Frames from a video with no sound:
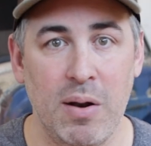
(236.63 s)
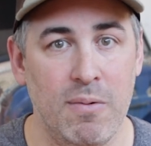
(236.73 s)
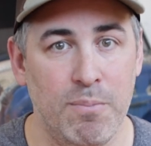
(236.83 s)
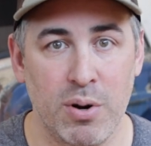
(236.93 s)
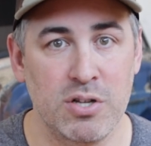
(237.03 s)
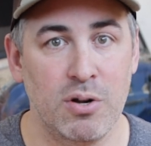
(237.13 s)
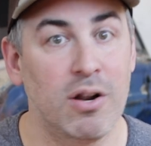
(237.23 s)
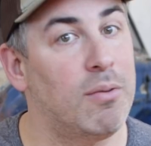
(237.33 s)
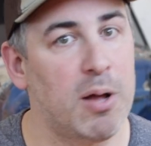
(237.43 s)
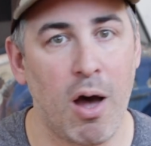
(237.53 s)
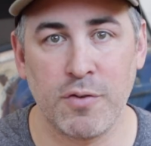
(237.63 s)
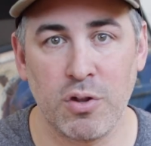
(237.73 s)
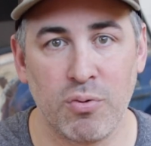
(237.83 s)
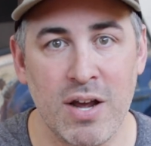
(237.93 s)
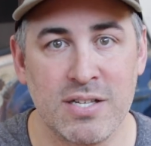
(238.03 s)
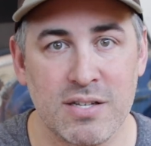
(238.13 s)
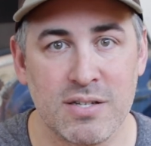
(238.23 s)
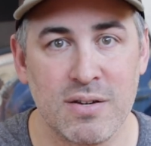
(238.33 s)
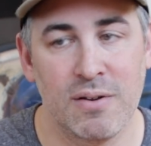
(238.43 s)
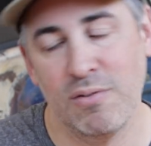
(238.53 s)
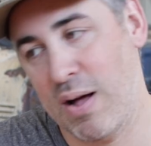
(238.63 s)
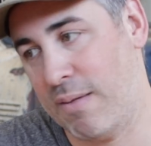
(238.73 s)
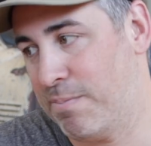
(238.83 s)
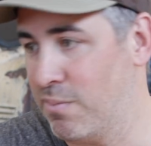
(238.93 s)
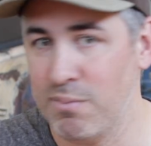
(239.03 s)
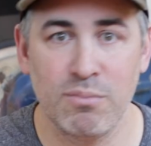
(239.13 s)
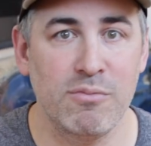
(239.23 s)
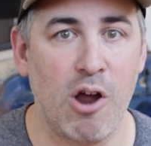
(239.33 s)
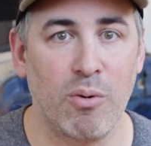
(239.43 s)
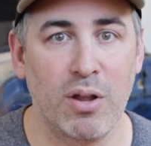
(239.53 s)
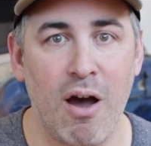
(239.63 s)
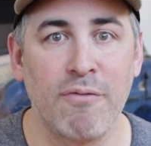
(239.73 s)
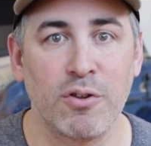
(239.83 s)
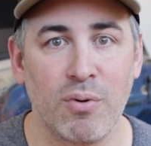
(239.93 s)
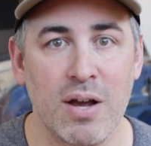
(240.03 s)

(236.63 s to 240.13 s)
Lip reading: but pretty soon it'll be off to the races. Well, not really off to the